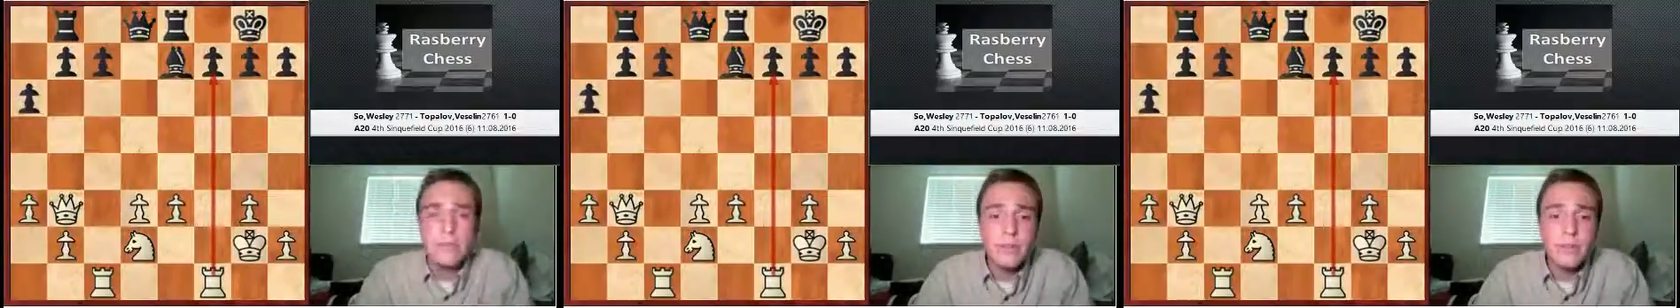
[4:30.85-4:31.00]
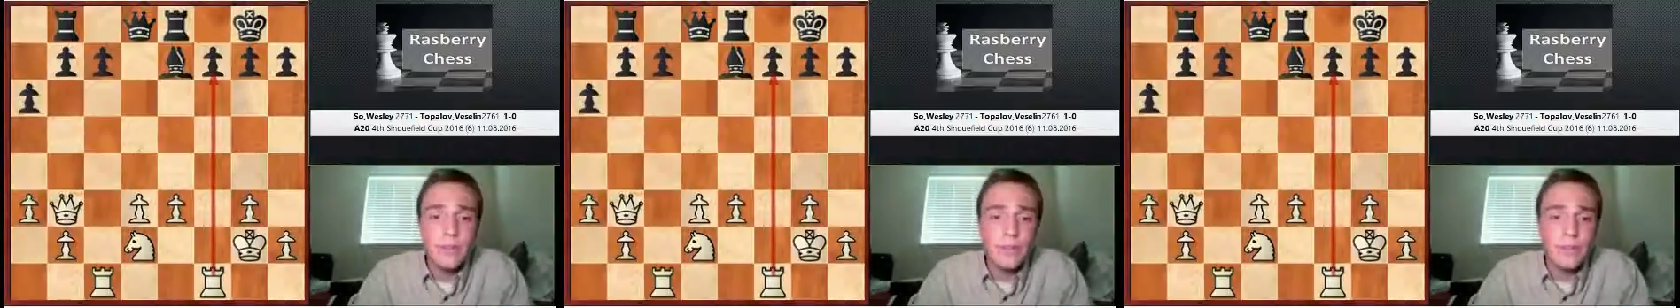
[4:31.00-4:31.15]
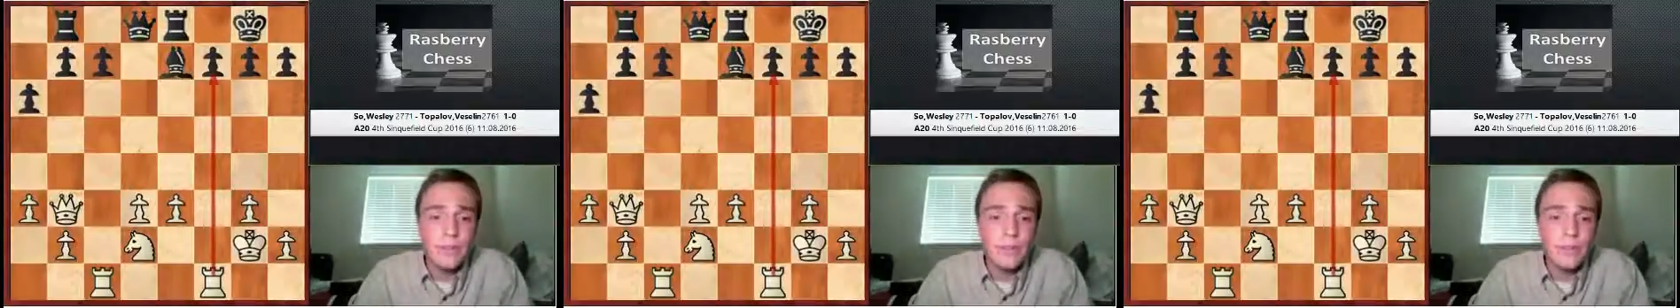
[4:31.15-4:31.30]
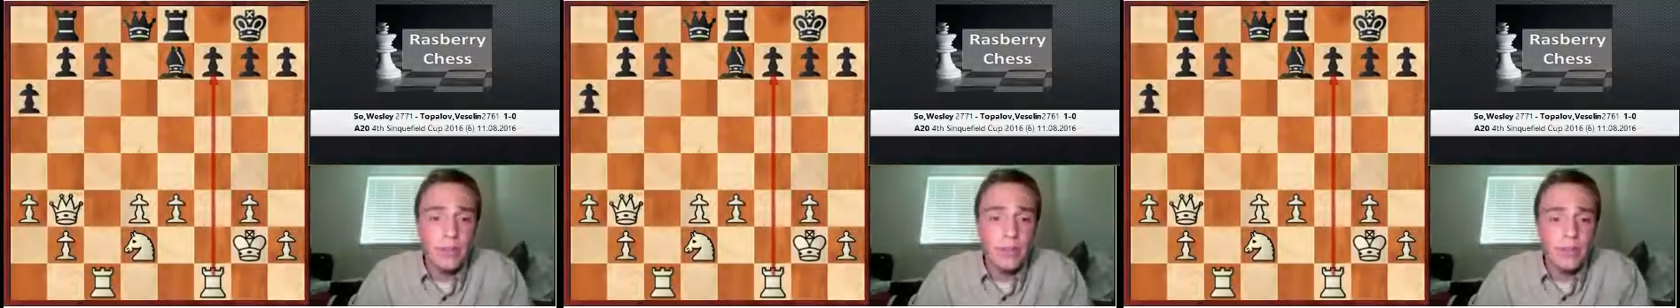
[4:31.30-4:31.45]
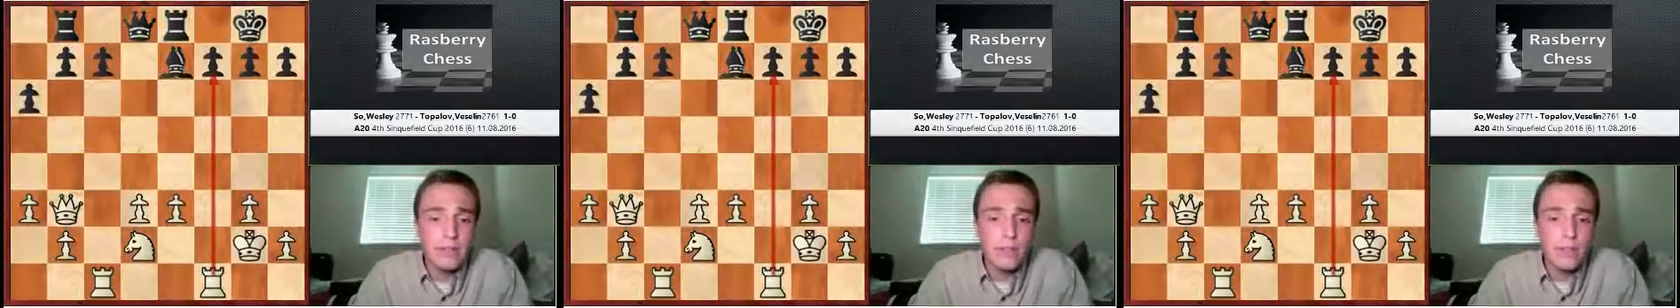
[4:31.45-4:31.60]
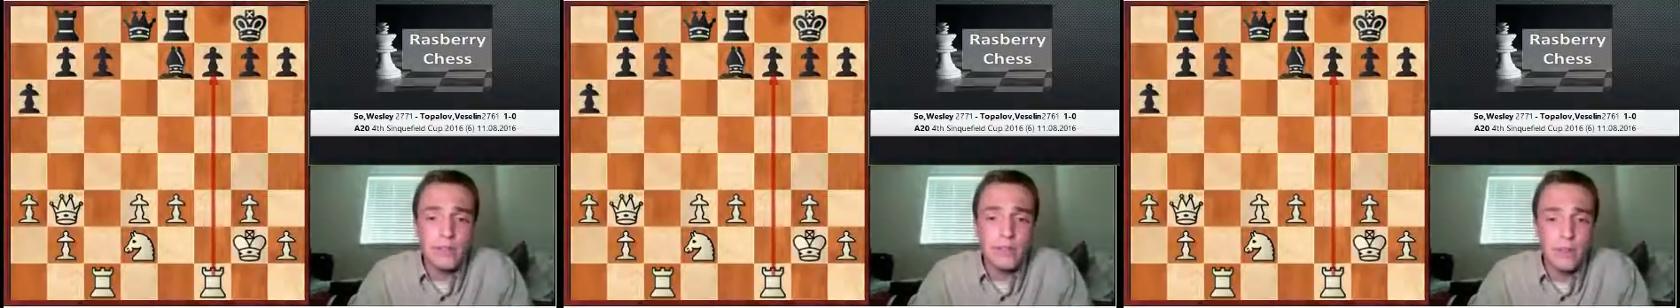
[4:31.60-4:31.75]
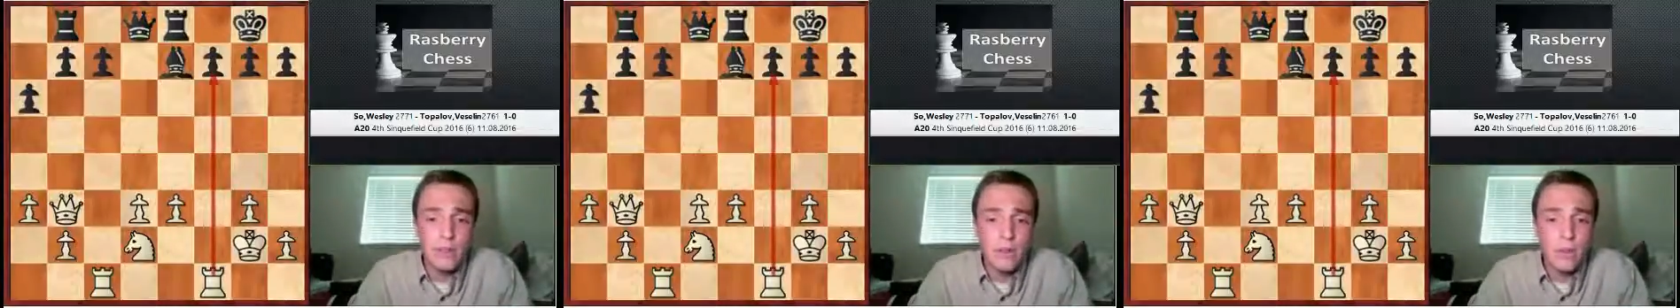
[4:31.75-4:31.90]
to the fact
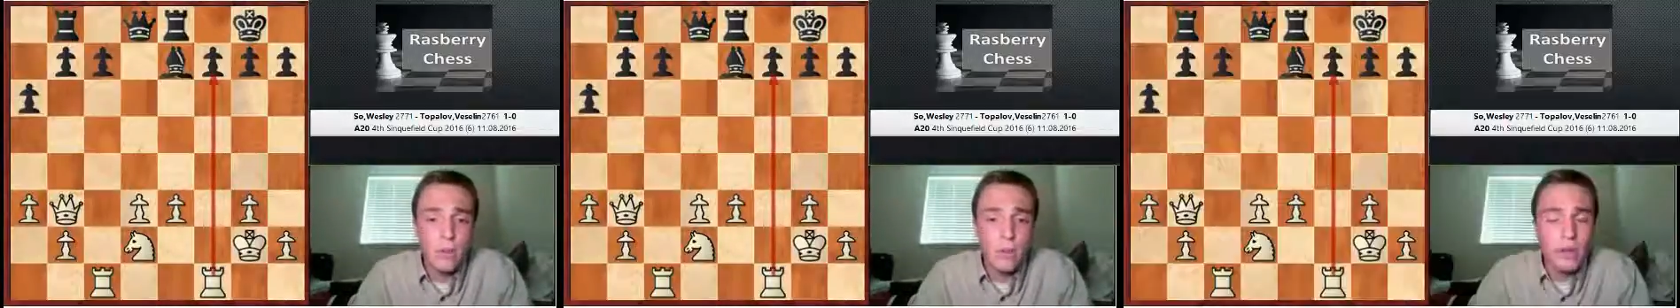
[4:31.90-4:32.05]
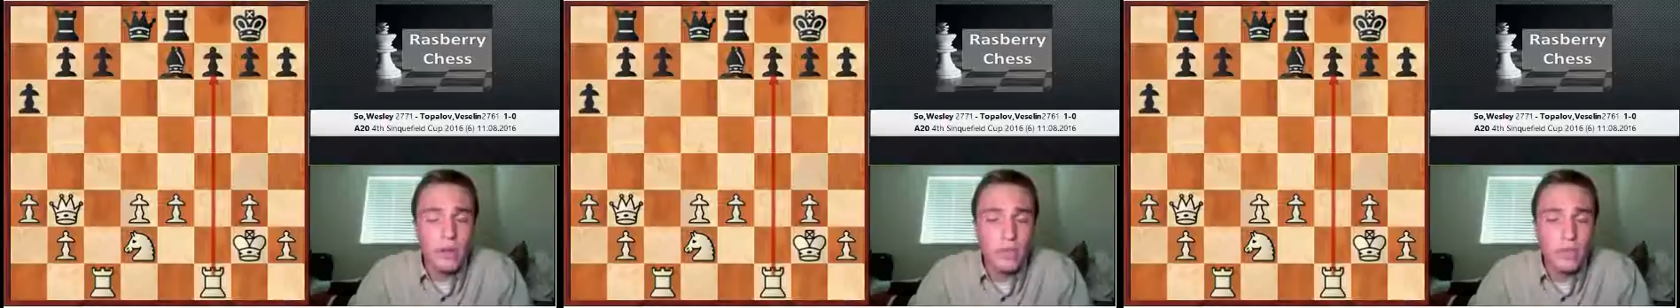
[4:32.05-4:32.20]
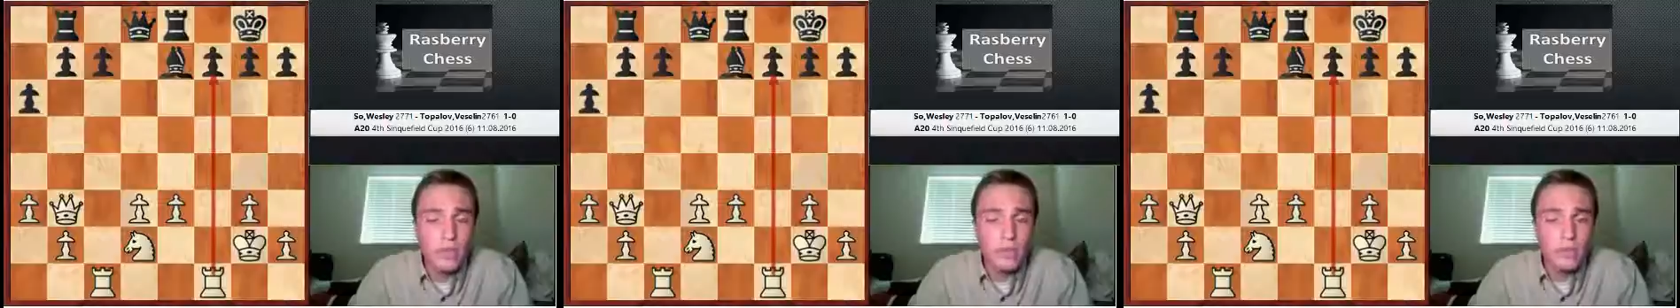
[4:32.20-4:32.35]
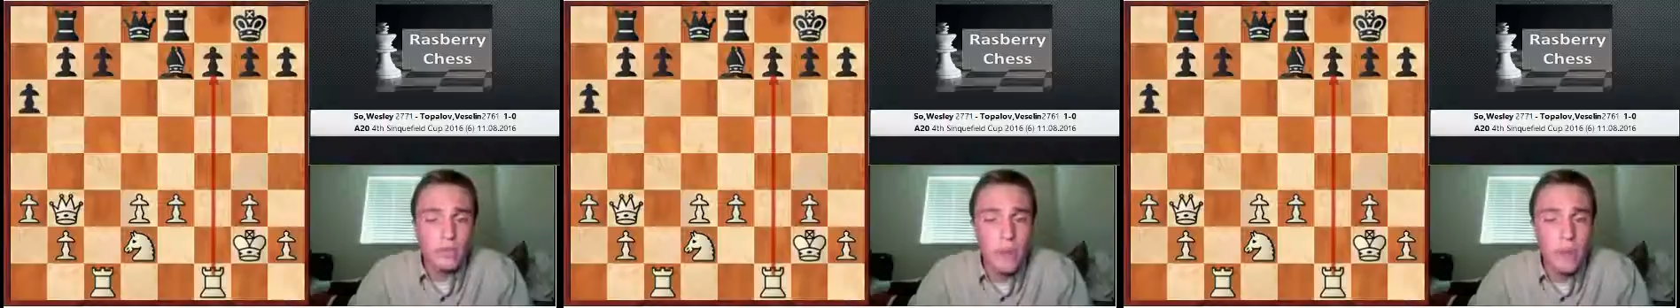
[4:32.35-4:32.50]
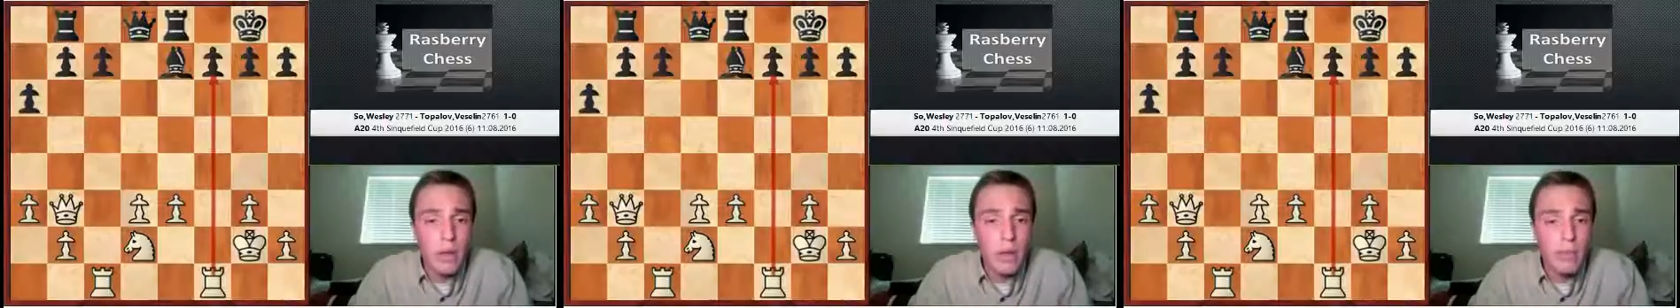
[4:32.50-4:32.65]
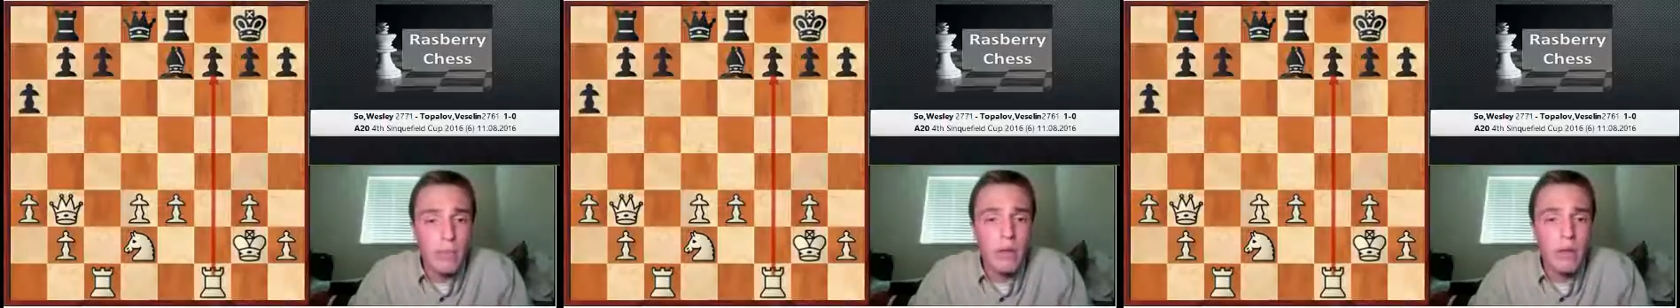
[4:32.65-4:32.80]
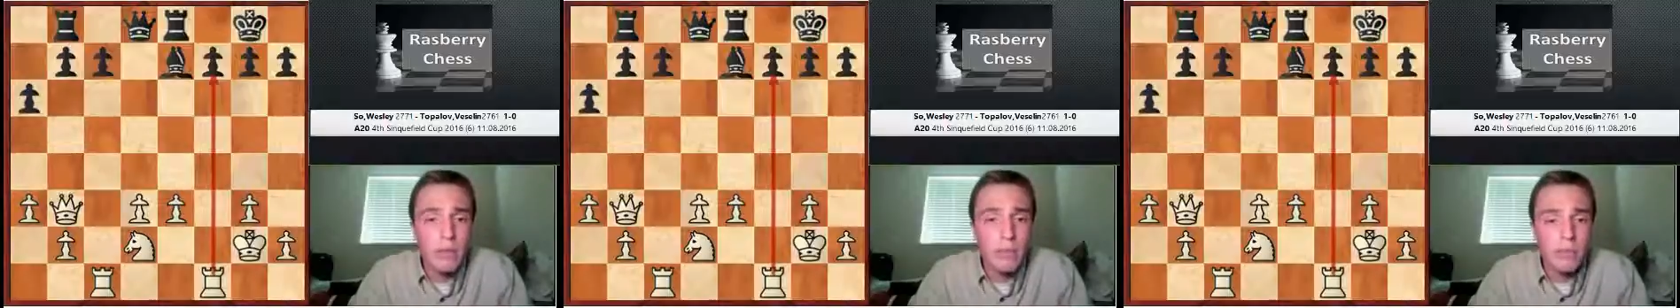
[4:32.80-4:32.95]
that white is just way
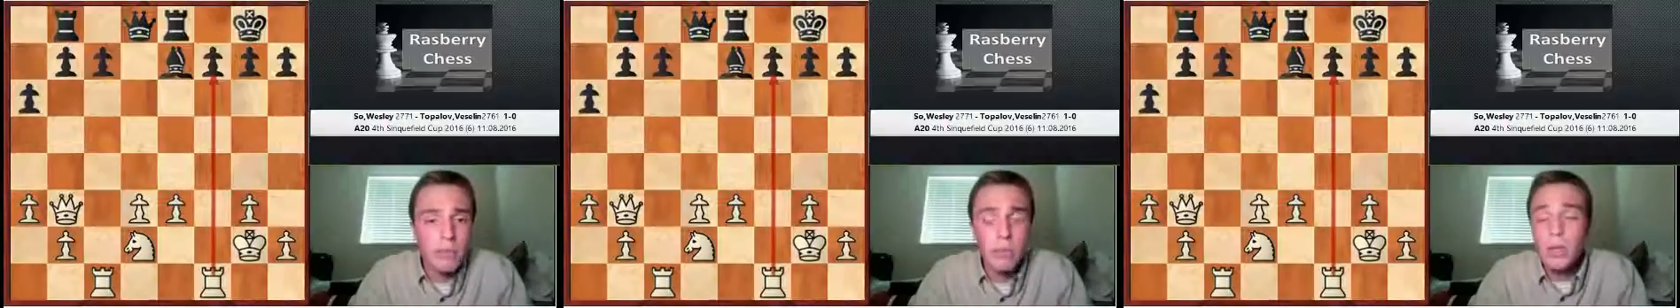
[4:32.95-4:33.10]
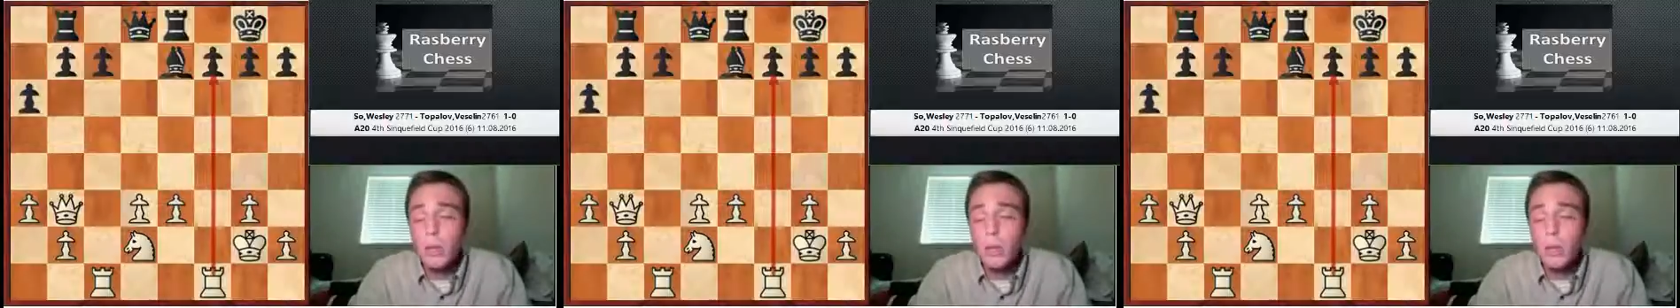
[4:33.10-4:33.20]
better,